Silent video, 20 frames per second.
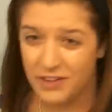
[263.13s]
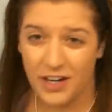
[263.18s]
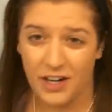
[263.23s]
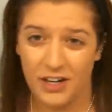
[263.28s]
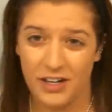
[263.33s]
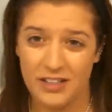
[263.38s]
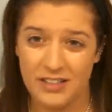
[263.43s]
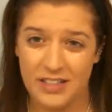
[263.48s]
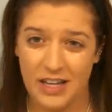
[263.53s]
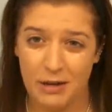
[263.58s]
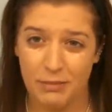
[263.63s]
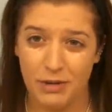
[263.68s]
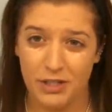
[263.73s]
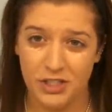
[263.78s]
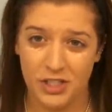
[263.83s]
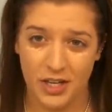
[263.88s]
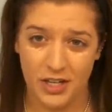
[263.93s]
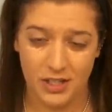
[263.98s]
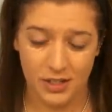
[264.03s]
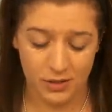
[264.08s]
varies how
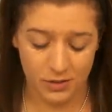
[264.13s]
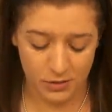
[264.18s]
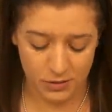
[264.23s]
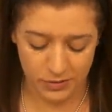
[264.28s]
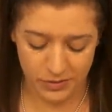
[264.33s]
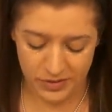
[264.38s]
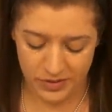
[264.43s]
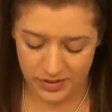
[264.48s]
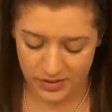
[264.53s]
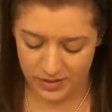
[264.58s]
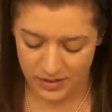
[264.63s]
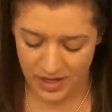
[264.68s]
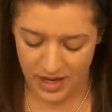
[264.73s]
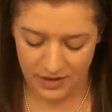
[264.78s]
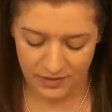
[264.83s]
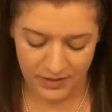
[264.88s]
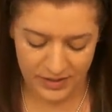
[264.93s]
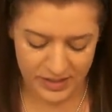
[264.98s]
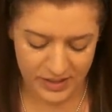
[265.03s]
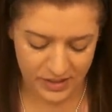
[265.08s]
much I use
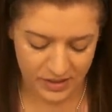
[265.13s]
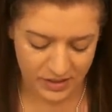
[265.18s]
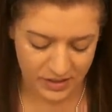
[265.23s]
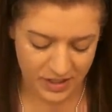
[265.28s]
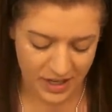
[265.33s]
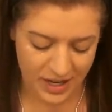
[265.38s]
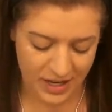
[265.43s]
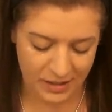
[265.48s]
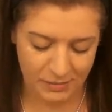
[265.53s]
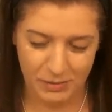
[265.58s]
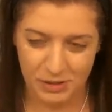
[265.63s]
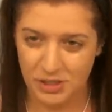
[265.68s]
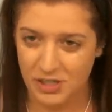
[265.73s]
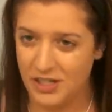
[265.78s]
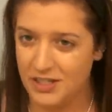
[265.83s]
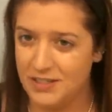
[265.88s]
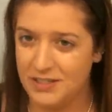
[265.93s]
every single time. It